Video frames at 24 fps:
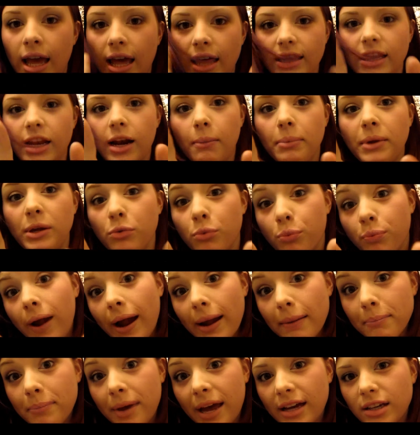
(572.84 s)
And then I'll be
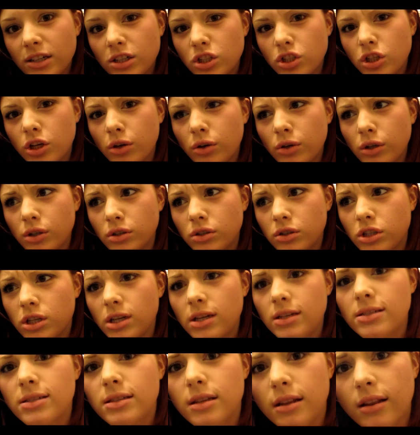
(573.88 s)
right back to show you
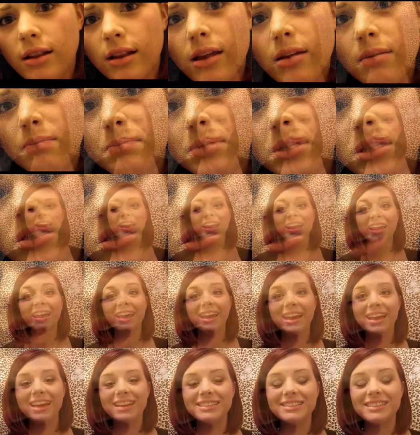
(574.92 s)
cheeks and lips.
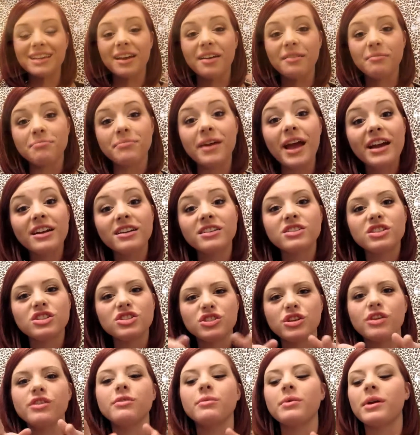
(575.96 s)
And I'm back to
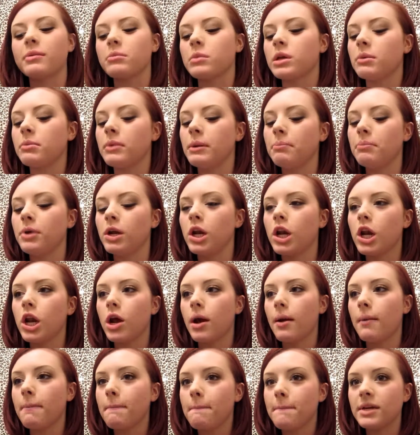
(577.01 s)
show you what I'm going to be putting
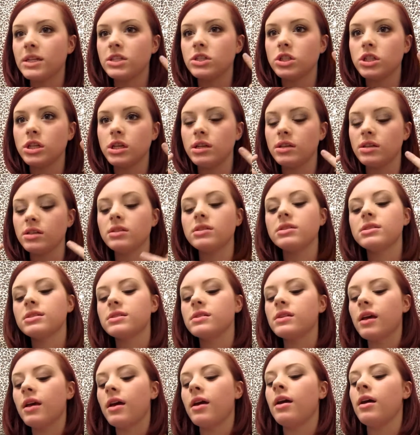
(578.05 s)
on my
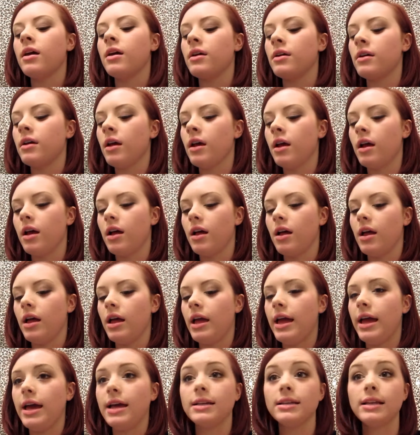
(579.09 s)
cheeks
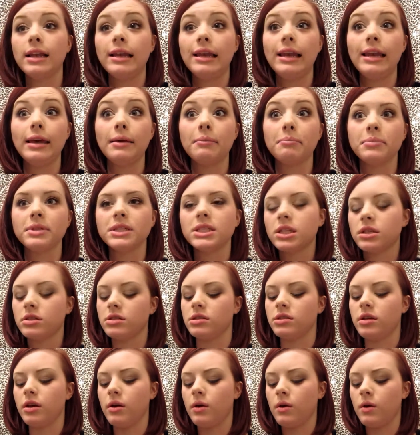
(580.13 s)
and lips.
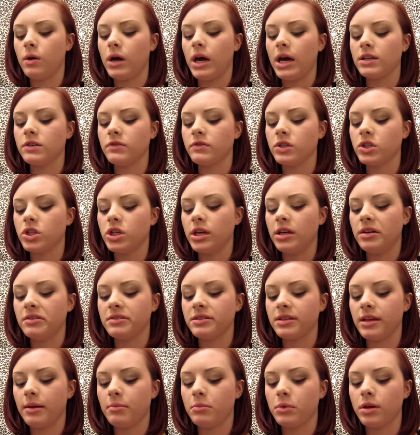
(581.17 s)
So as for
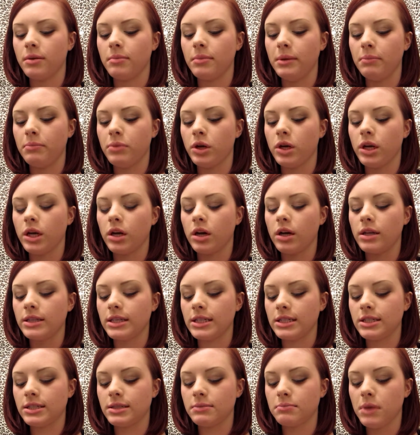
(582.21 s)
cheeks, I'm going to be putting on
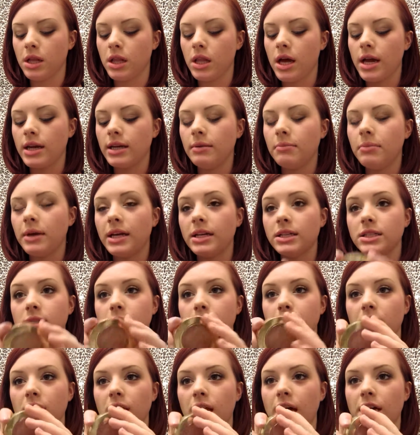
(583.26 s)
this Milani
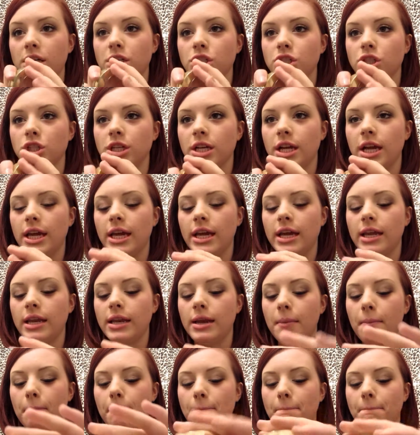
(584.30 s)
Baked Blush
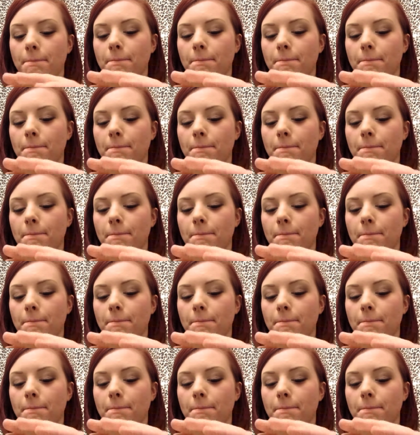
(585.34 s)
in